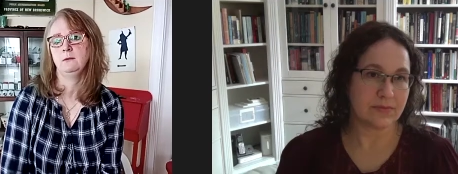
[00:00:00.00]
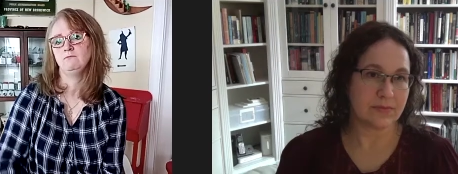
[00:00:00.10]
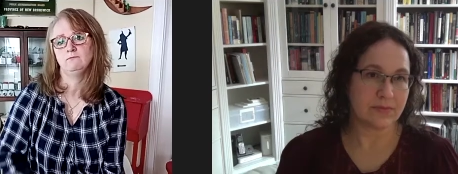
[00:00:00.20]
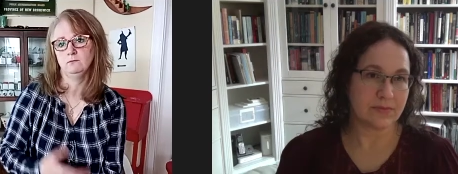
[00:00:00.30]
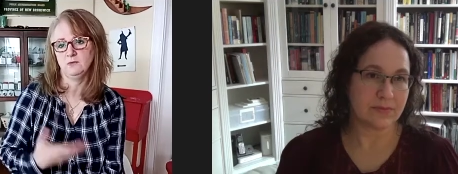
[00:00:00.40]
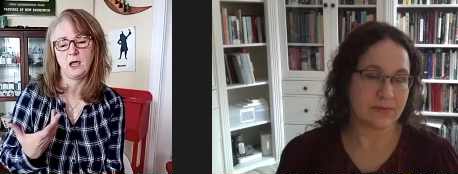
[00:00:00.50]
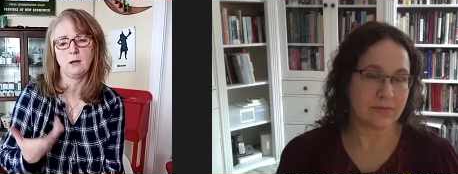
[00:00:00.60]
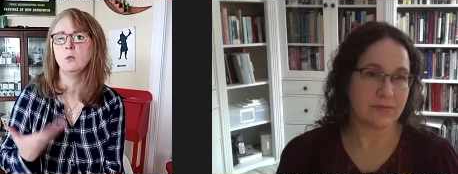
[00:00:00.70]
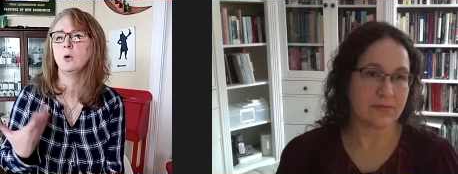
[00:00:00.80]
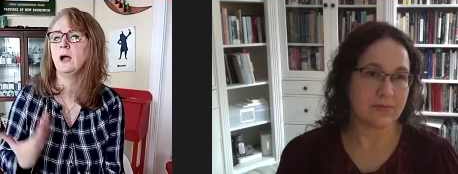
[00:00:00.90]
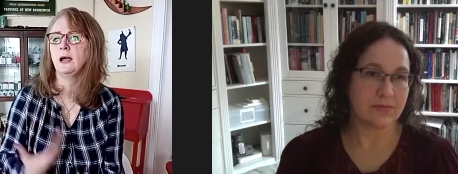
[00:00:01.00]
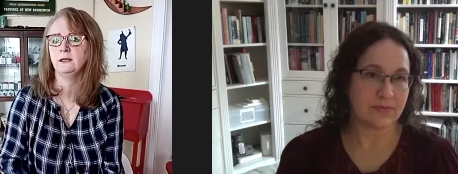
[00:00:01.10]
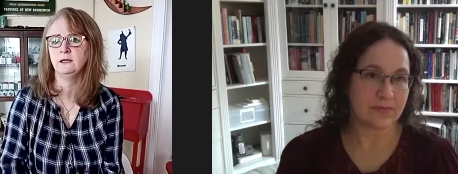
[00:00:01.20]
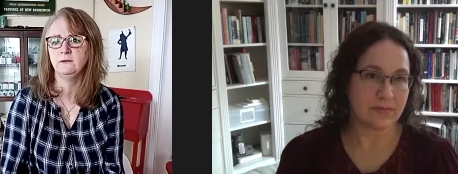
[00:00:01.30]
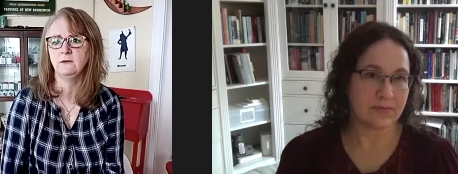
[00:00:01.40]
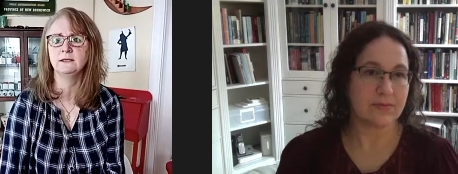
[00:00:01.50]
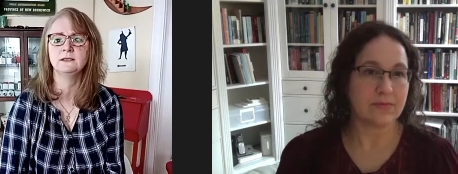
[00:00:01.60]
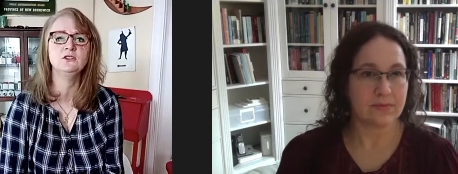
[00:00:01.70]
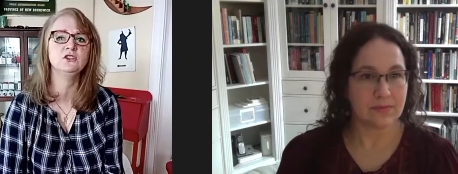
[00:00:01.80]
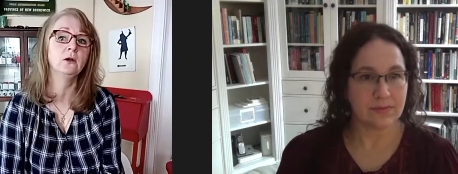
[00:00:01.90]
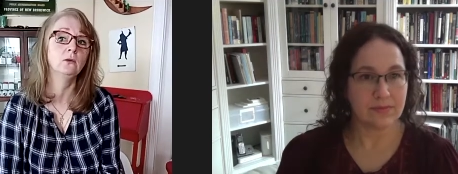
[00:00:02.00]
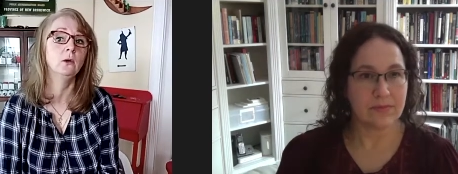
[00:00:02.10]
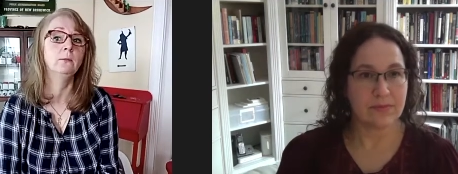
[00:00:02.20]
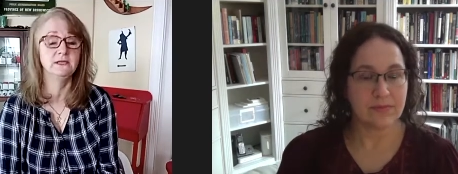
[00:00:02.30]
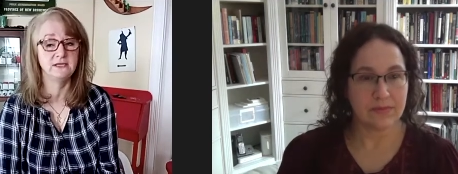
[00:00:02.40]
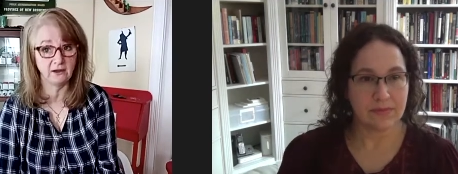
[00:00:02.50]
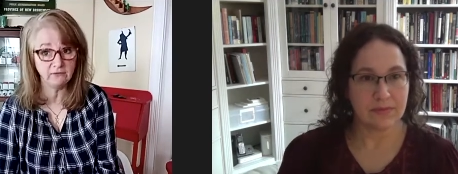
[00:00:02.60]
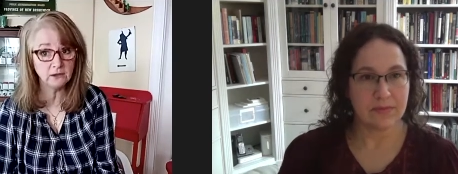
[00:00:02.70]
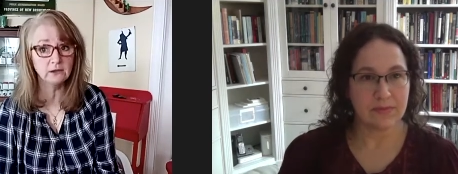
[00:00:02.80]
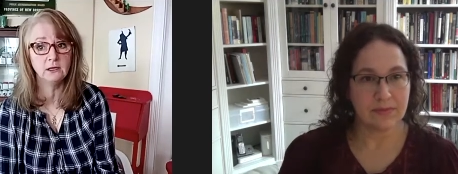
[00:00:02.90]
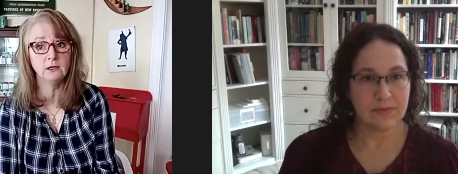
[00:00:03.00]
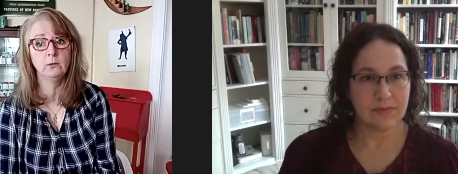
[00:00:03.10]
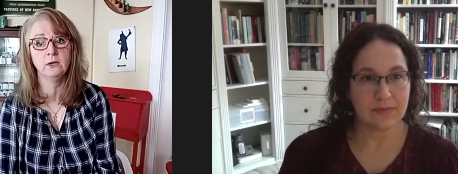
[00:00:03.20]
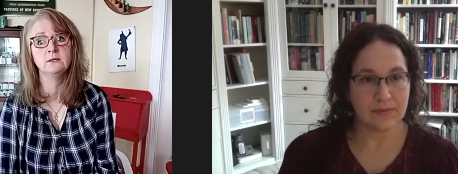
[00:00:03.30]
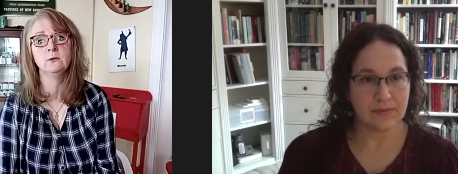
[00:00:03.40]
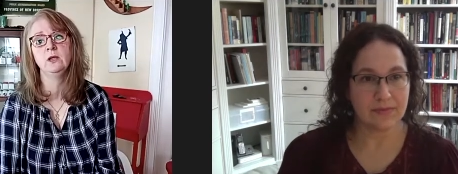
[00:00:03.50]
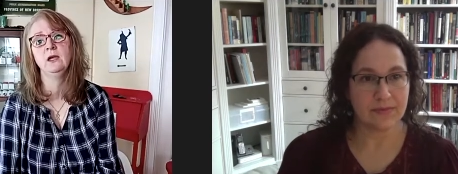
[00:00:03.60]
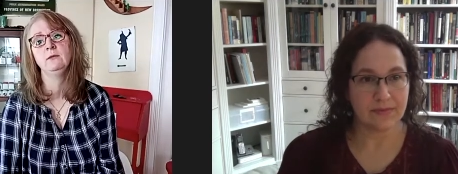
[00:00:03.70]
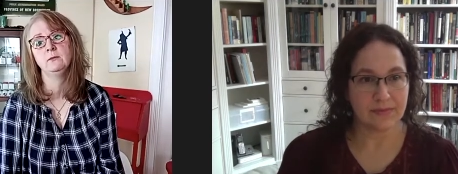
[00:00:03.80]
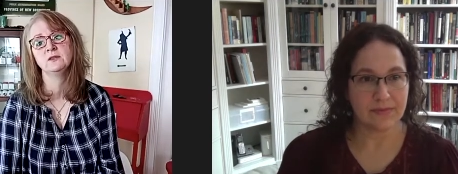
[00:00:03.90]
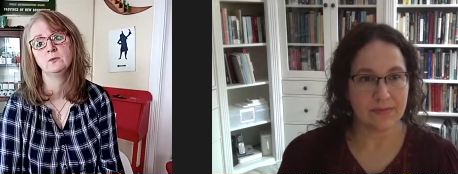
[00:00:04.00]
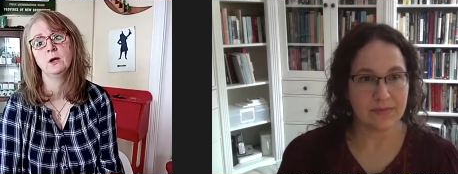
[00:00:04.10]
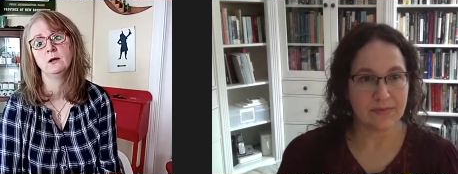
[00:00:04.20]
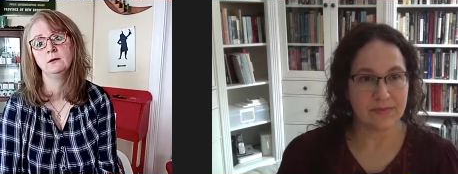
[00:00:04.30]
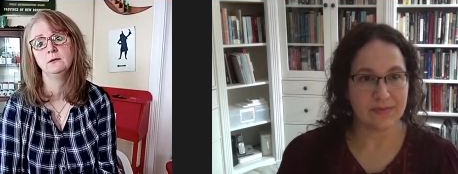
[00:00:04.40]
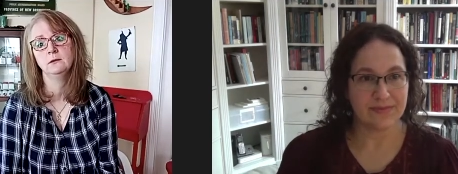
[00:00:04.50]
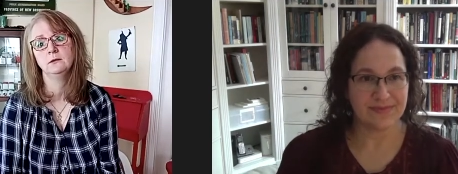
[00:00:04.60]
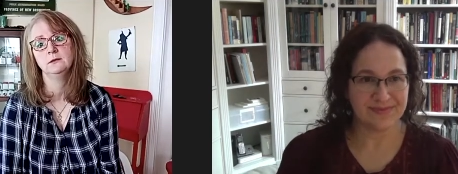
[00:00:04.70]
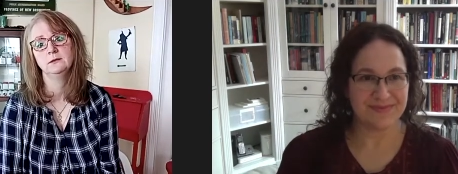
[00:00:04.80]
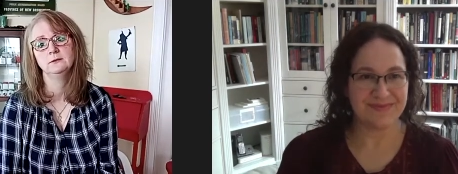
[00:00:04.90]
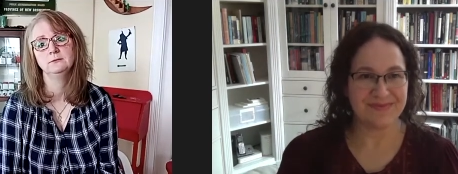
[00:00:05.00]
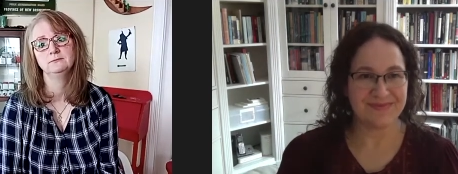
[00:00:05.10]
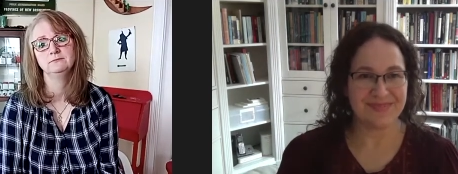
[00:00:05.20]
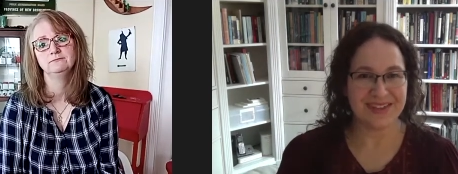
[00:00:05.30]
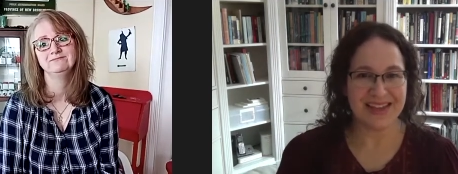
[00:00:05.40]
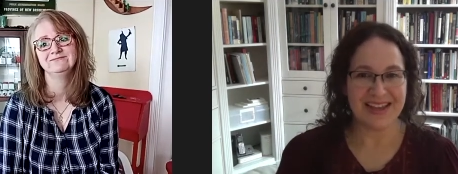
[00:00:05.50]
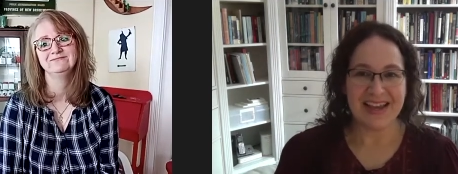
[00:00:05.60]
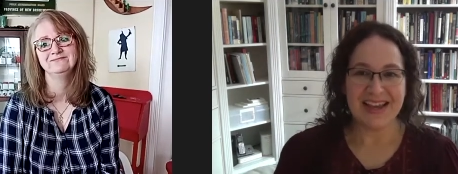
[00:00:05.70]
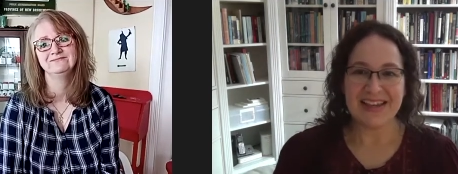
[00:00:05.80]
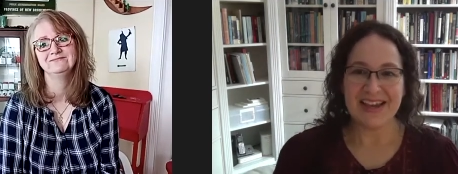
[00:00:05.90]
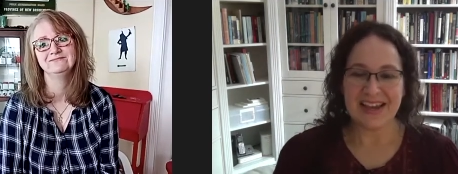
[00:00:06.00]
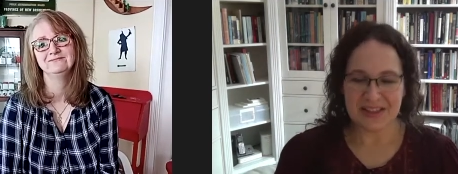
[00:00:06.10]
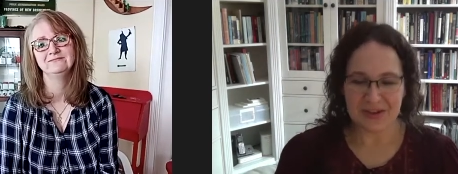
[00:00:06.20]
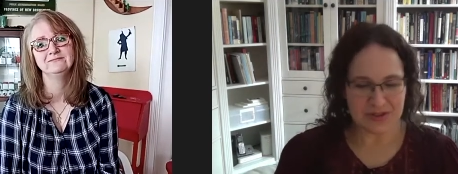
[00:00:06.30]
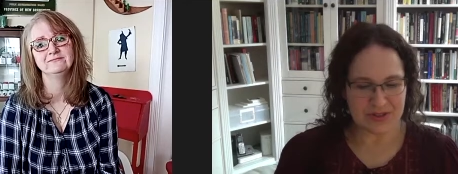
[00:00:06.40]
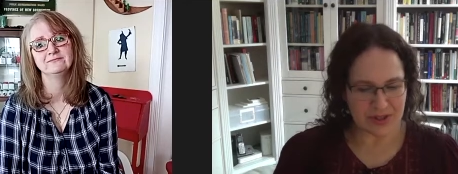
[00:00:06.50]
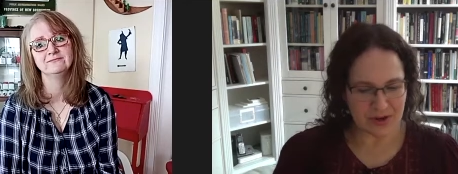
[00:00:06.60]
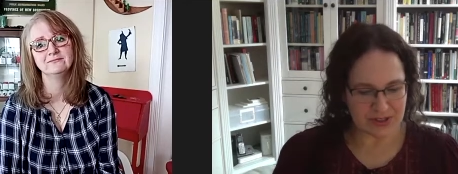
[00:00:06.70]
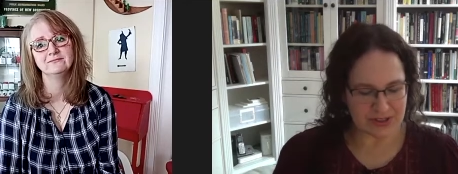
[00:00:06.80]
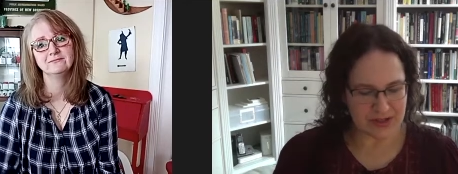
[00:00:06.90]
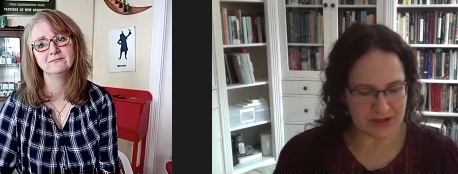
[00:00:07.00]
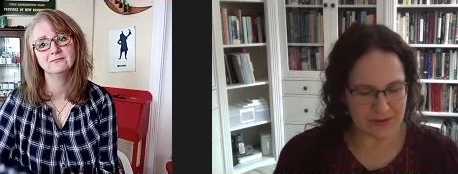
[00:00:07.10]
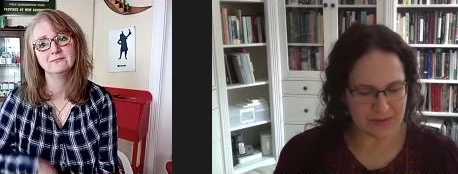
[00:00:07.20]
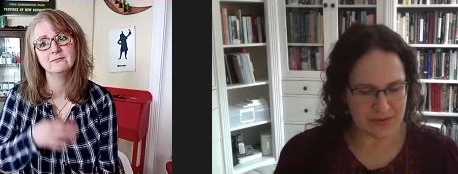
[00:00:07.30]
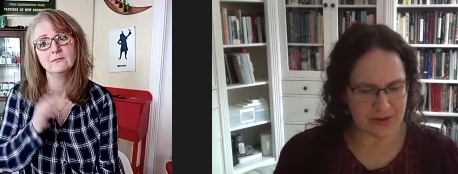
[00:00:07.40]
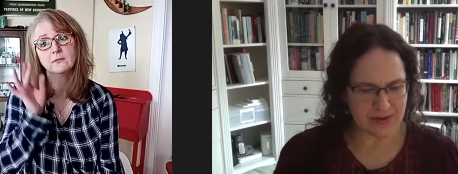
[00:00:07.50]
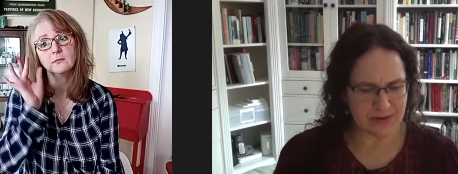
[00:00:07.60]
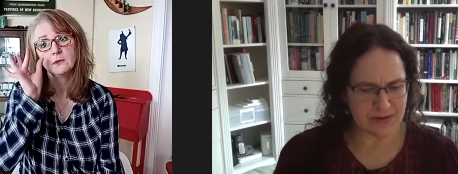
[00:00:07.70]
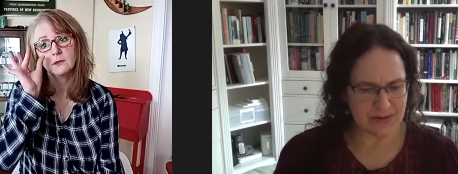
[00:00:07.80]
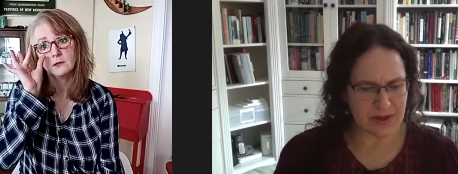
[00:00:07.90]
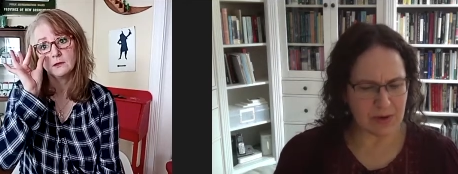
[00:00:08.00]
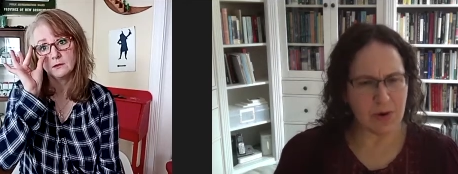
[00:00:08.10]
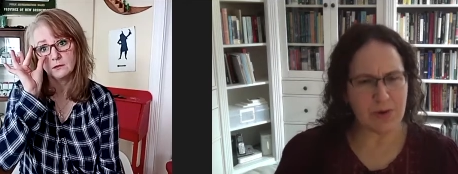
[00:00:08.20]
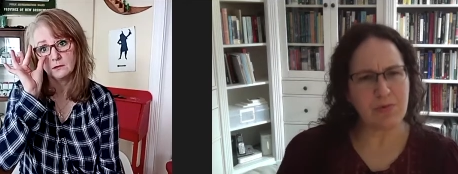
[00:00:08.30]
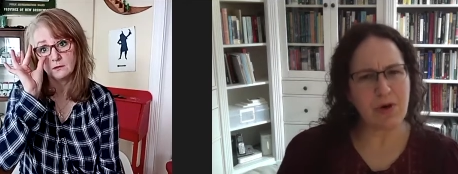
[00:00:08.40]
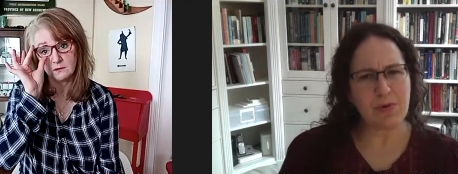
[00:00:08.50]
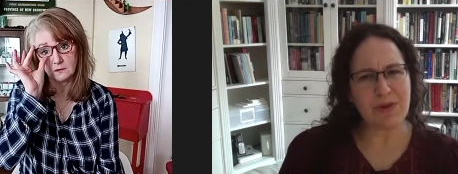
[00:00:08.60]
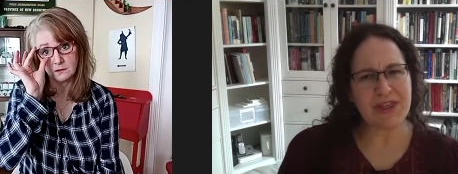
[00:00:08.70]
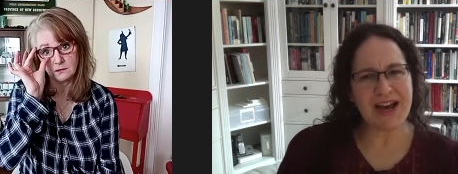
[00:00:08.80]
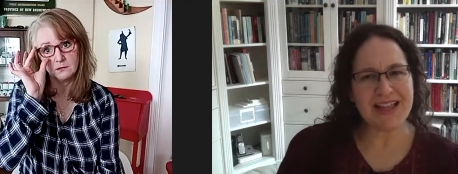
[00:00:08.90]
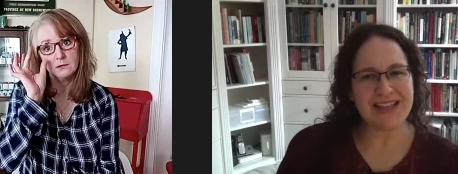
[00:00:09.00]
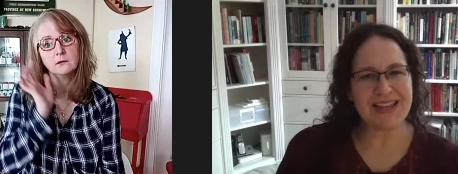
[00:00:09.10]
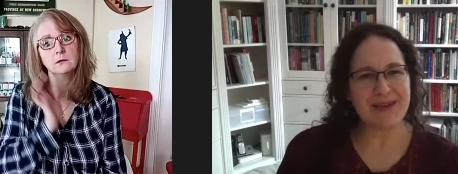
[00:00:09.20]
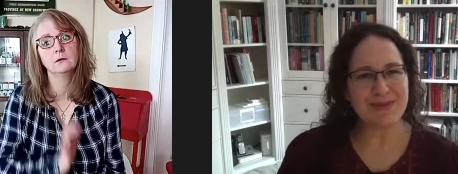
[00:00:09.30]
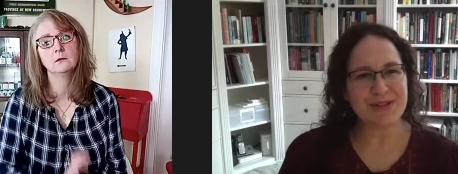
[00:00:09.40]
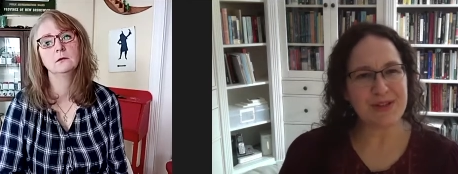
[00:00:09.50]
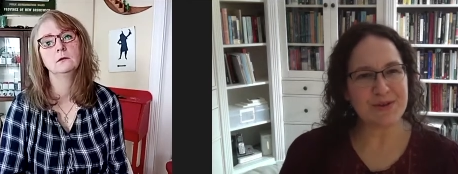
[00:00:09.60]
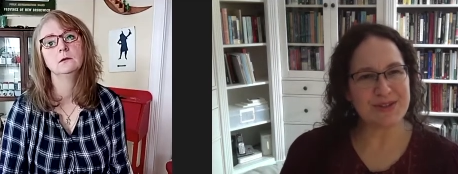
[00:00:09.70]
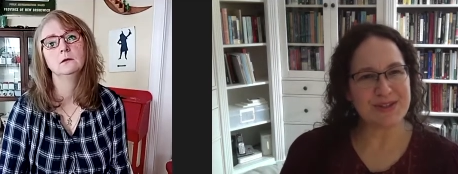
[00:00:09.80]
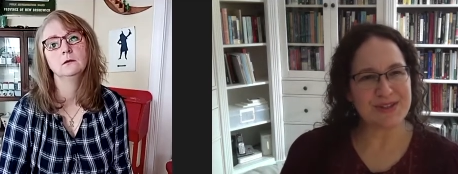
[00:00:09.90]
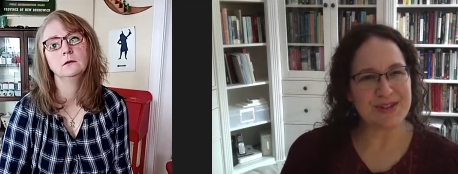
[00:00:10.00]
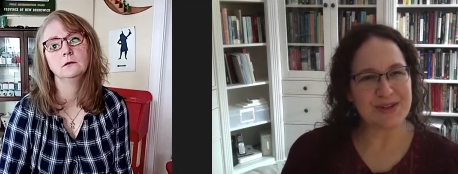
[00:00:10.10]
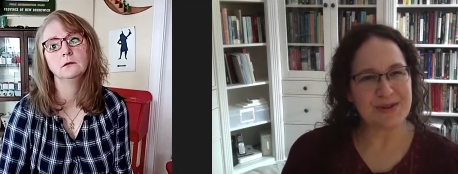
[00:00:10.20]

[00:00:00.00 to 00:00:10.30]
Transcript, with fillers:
Speaker 1: and yeah, more Highland events in general. But definitely in New Brunswick, we have them as well.
Speaker 2: Mm-hmm. Yeah, there's there's uh, the what what would be the Highland Games closest to